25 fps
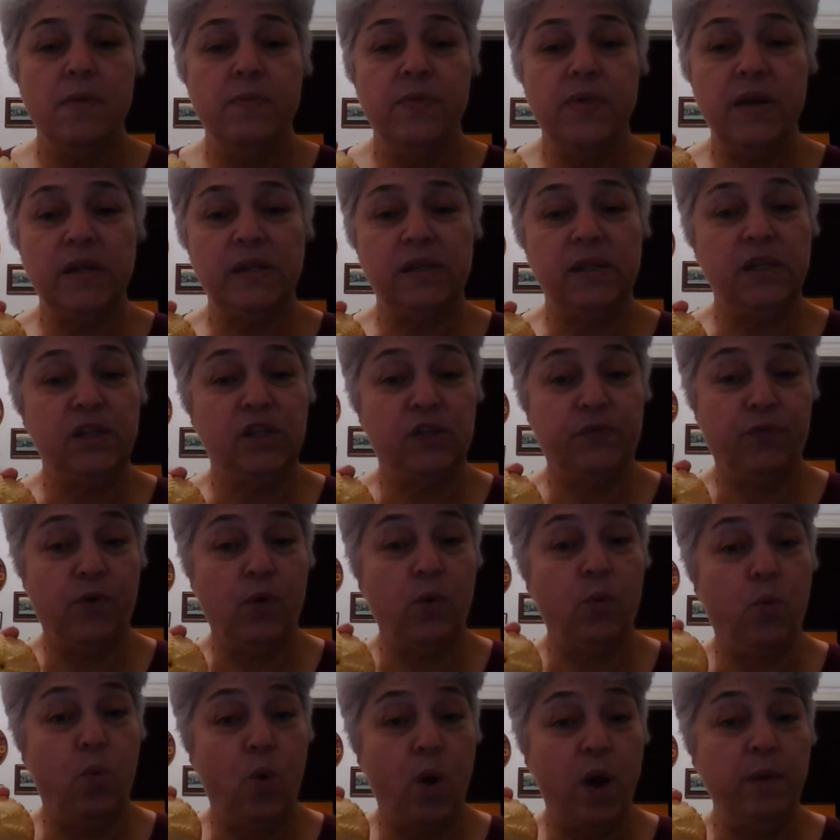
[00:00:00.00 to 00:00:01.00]
This is
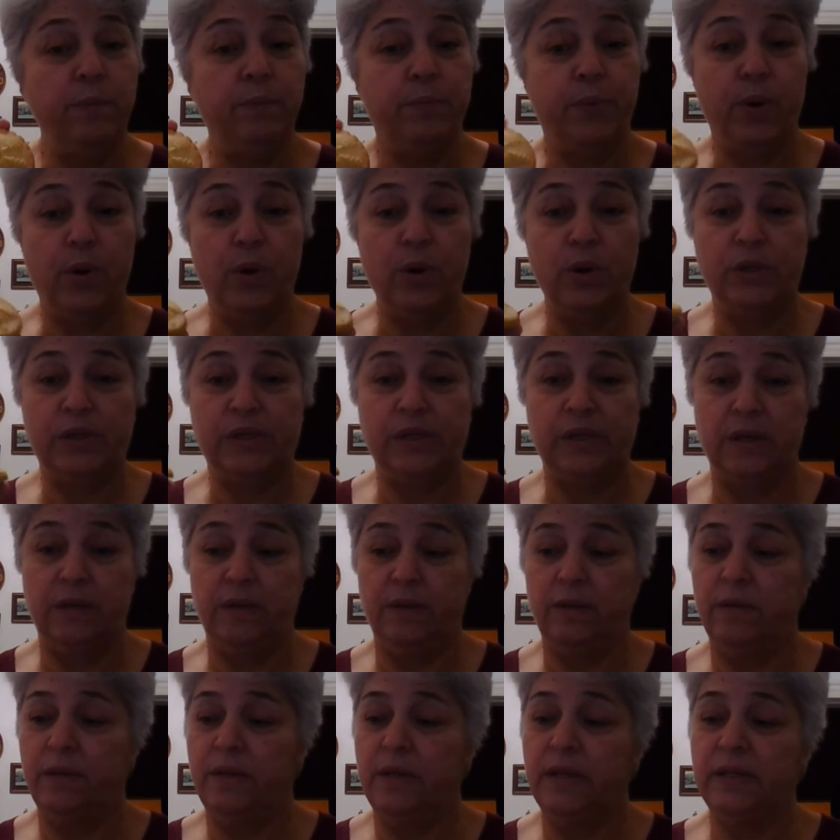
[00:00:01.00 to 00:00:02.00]
for one
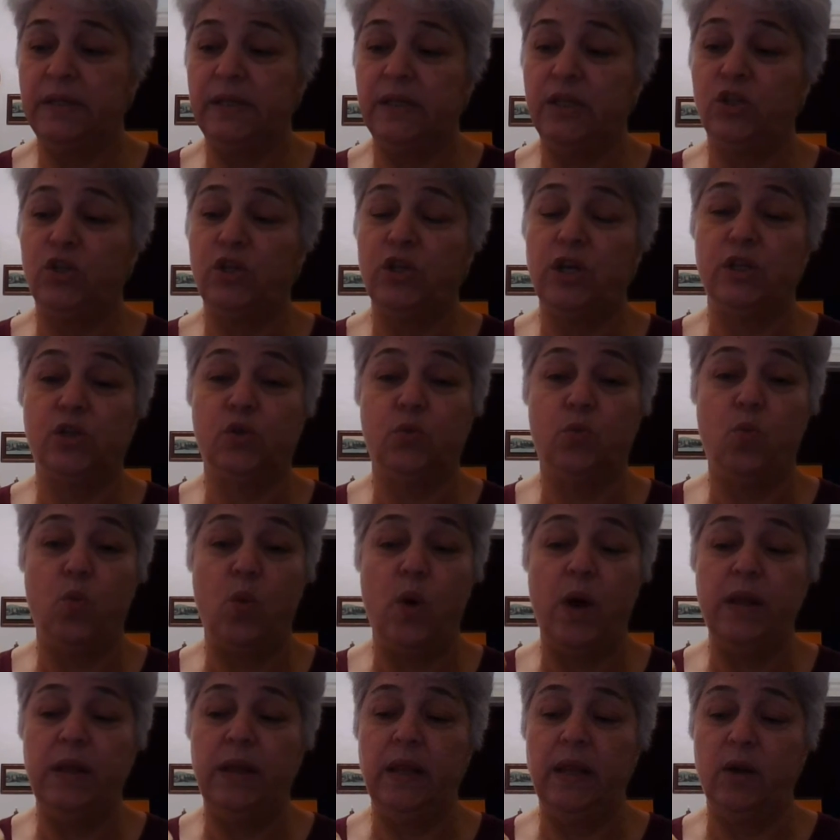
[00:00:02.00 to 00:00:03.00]
person. This is just
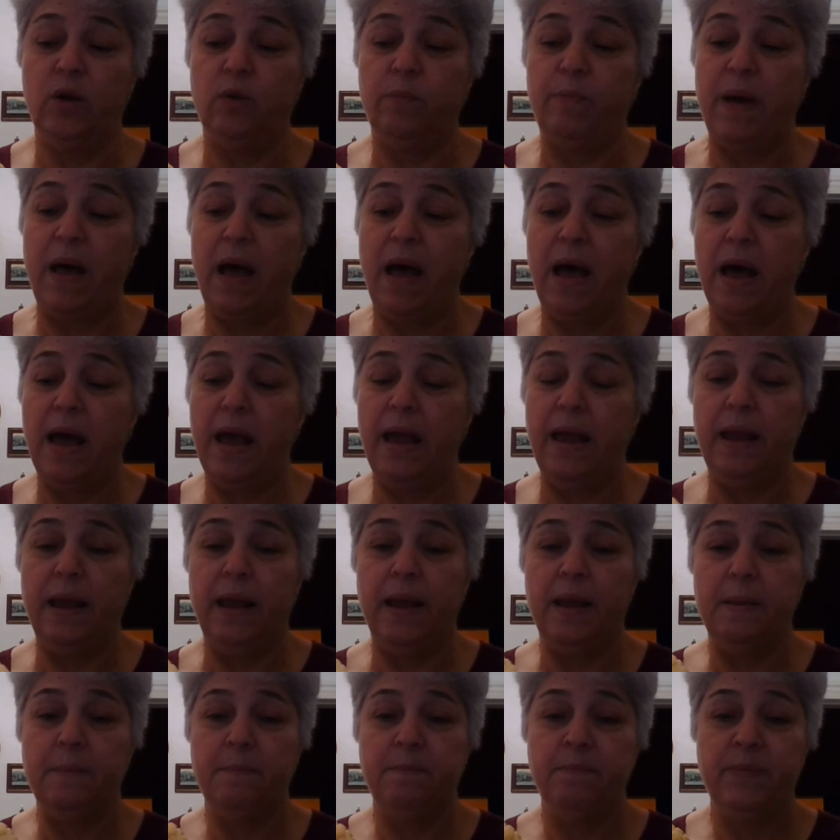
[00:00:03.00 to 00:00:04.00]
one little pie.
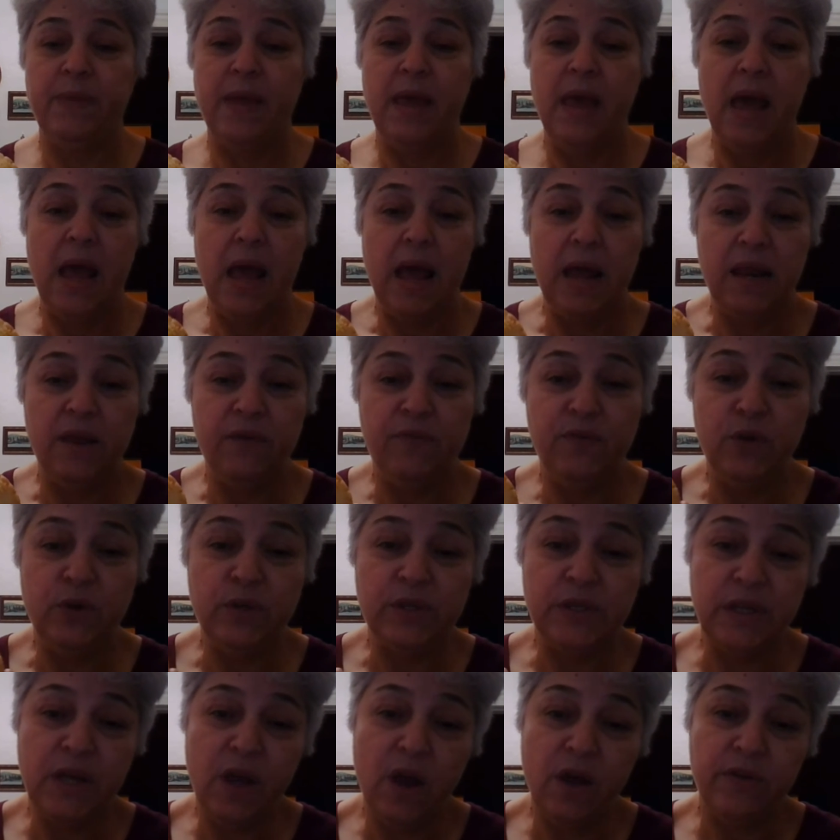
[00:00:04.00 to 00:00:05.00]
And if you
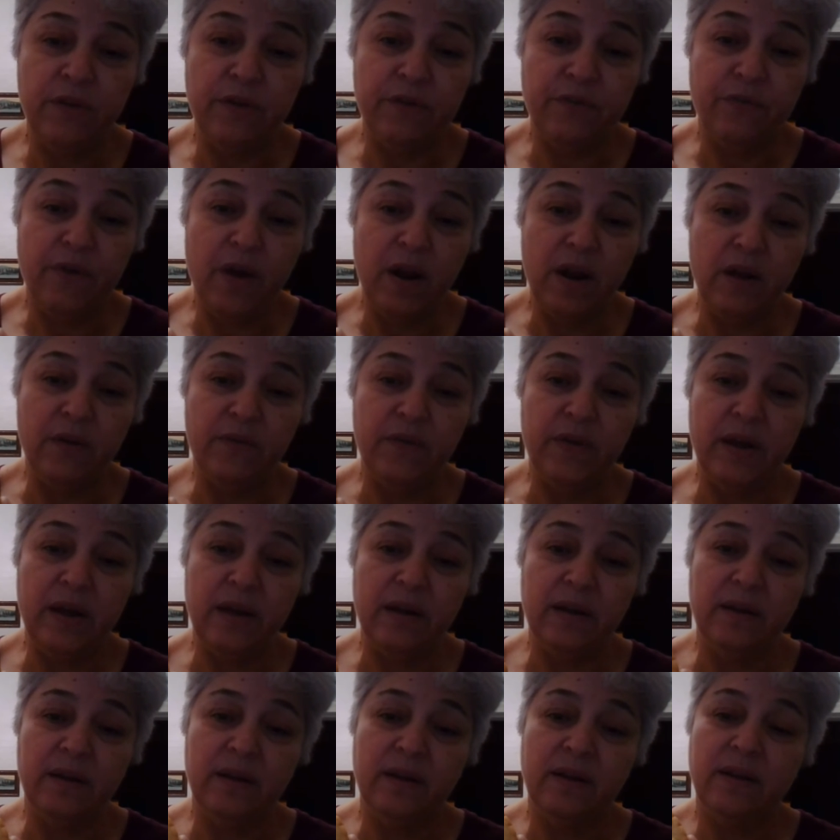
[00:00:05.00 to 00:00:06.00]
see on the front of
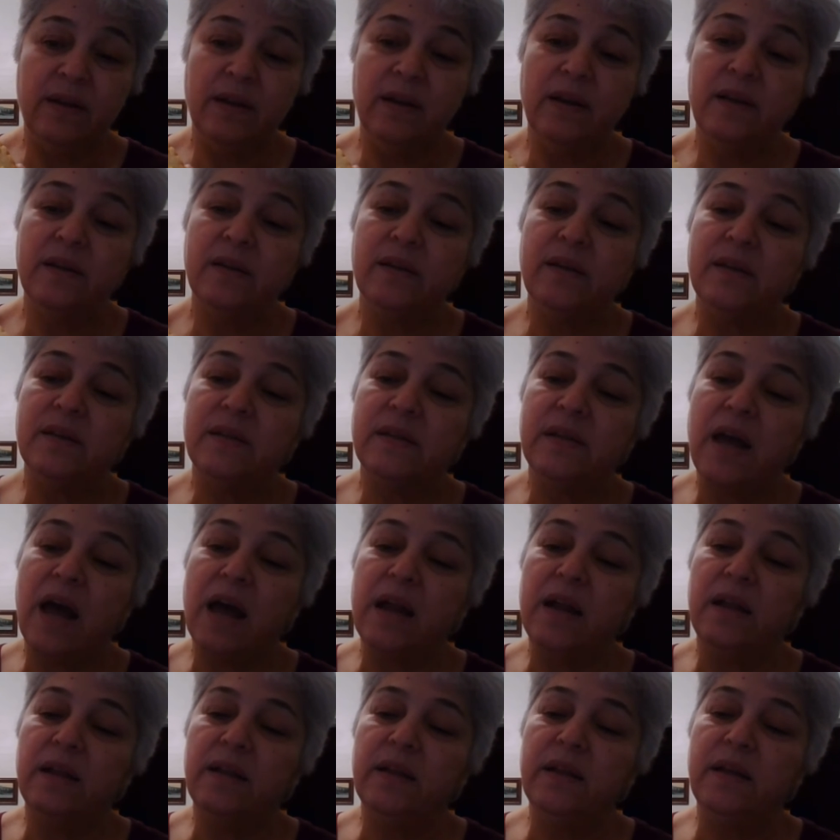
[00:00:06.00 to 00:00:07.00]
it, it's
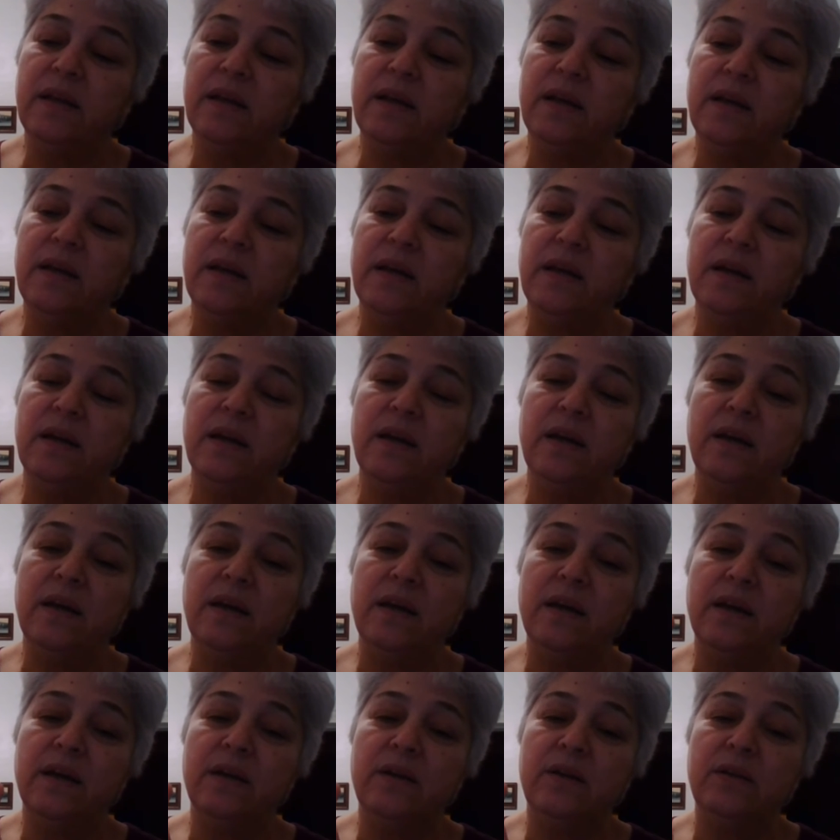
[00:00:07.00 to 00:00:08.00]
got a
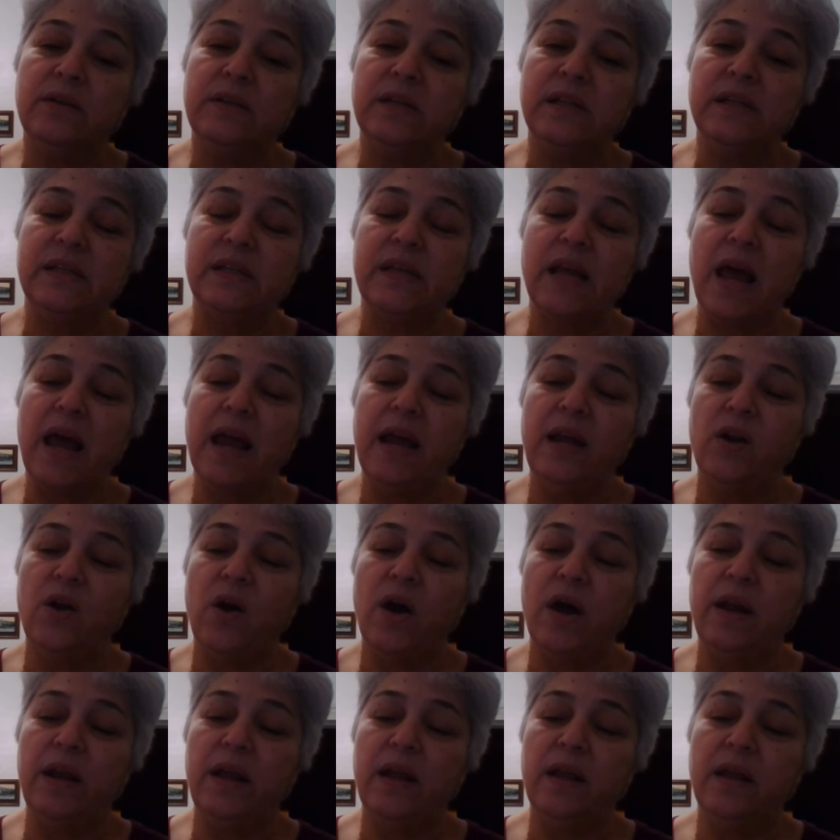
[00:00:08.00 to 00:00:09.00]
little design
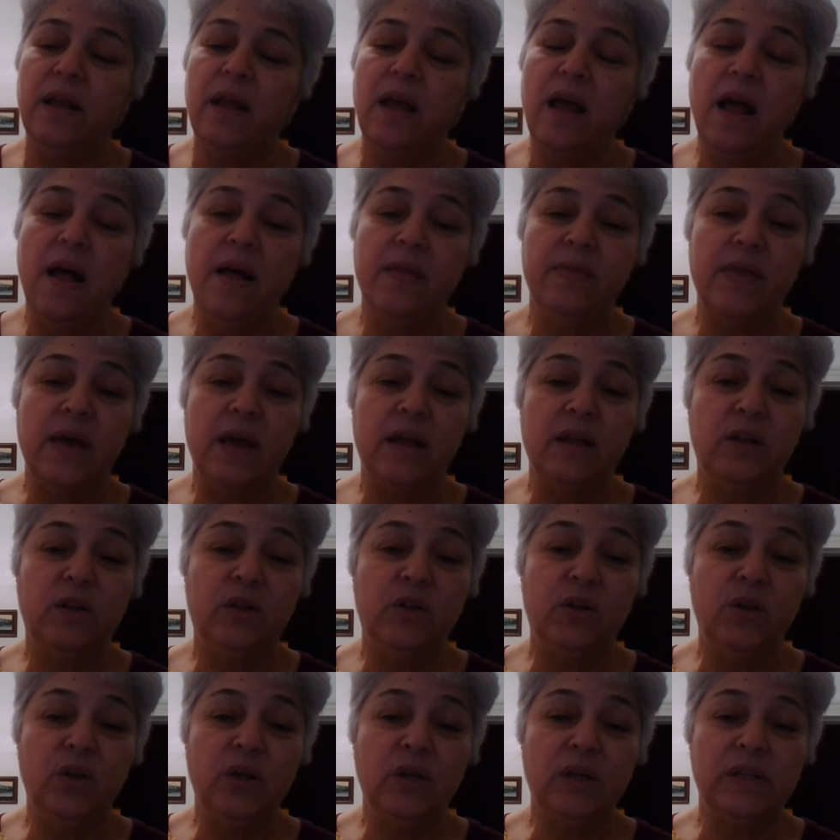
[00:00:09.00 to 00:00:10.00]
on it that
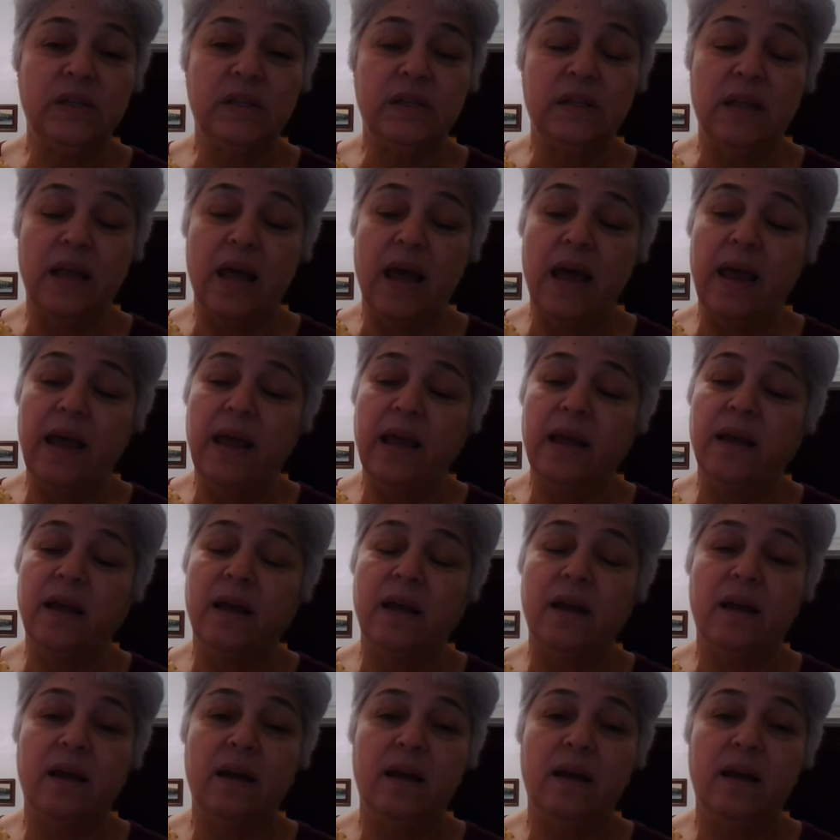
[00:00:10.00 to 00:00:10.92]
looks like